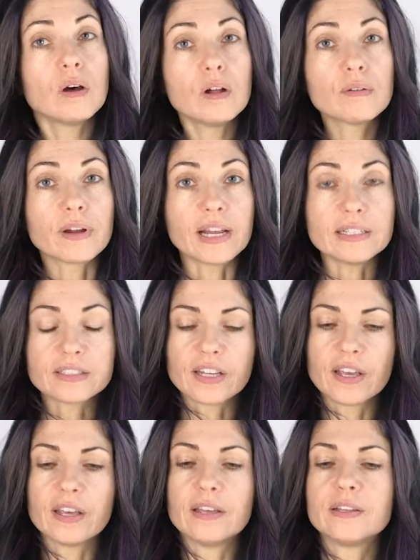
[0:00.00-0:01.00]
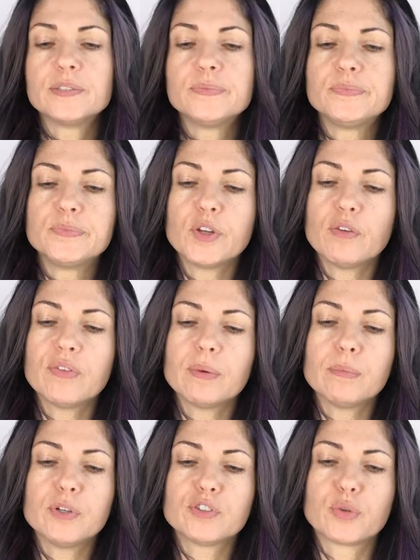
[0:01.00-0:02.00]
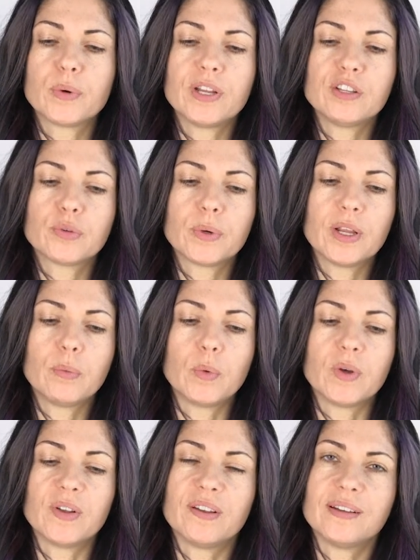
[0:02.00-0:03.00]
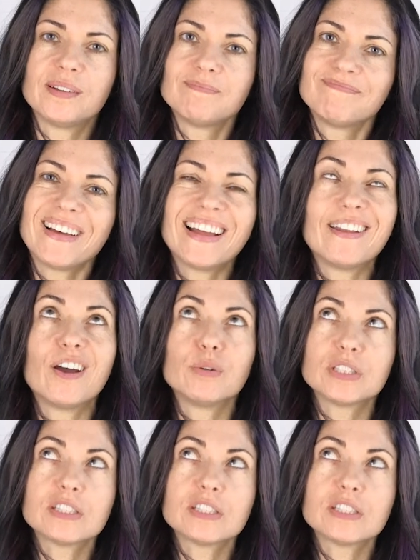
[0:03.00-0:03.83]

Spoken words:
All right, November 2021. I know it's